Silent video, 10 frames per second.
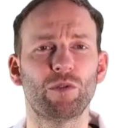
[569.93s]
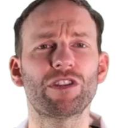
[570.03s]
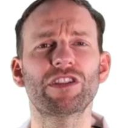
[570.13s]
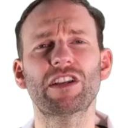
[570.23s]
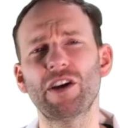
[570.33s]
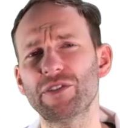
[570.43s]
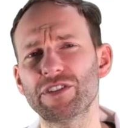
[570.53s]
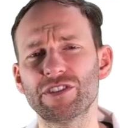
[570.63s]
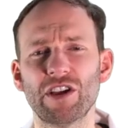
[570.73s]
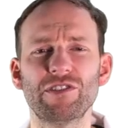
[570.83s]
what are the
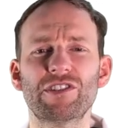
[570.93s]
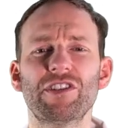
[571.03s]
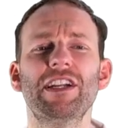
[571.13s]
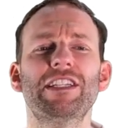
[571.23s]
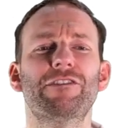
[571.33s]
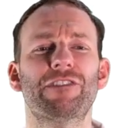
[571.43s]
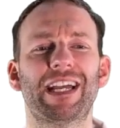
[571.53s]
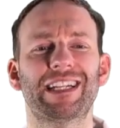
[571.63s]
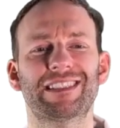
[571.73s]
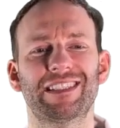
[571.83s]
current known side
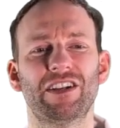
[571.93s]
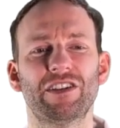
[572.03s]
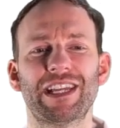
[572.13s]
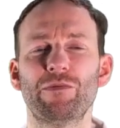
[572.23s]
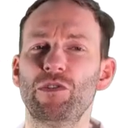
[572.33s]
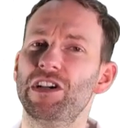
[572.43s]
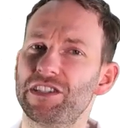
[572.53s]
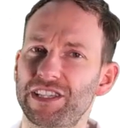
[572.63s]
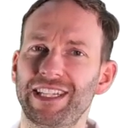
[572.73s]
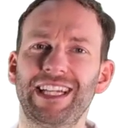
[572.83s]
effects, and are they
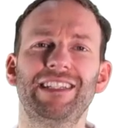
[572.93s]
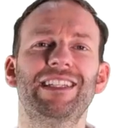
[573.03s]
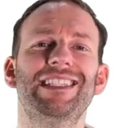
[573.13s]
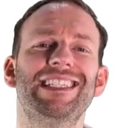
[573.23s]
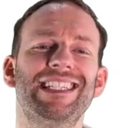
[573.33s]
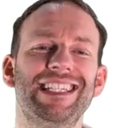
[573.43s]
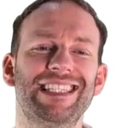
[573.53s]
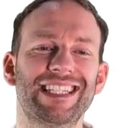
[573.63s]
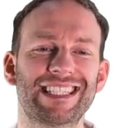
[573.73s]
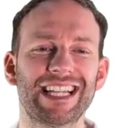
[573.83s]
worse than the
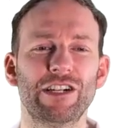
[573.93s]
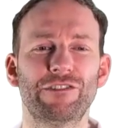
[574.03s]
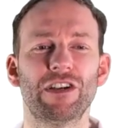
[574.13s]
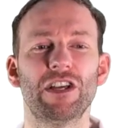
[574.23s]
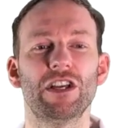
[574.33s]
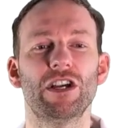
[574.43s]
disease itself?